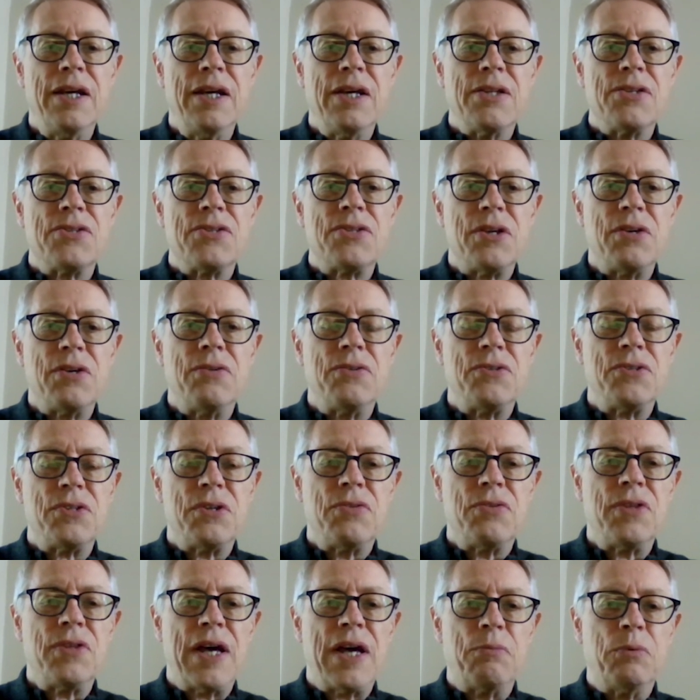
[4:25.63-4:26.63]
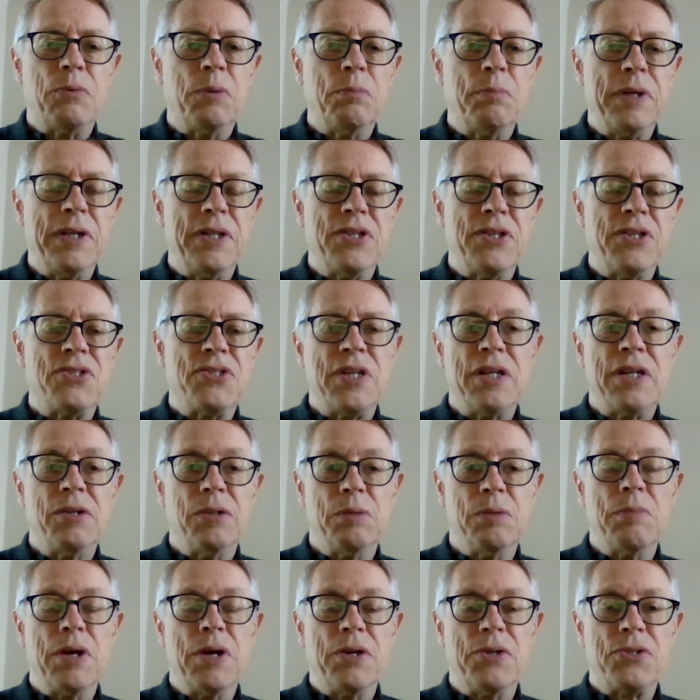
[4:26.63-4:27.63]
So that will be the
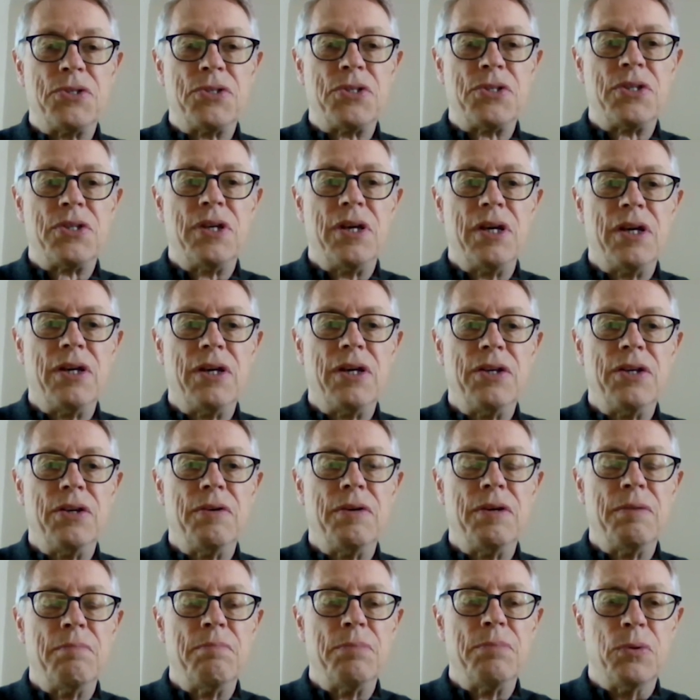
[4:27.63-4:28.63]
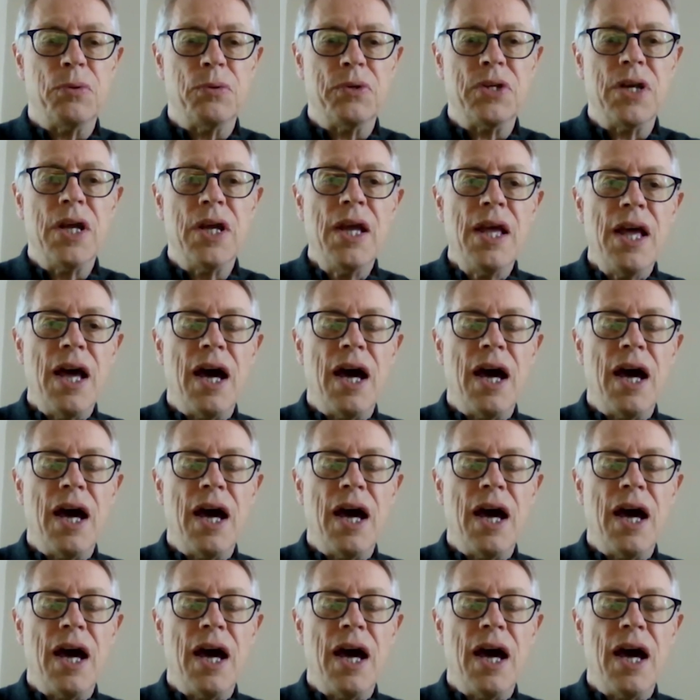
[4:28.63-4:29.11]
single most important.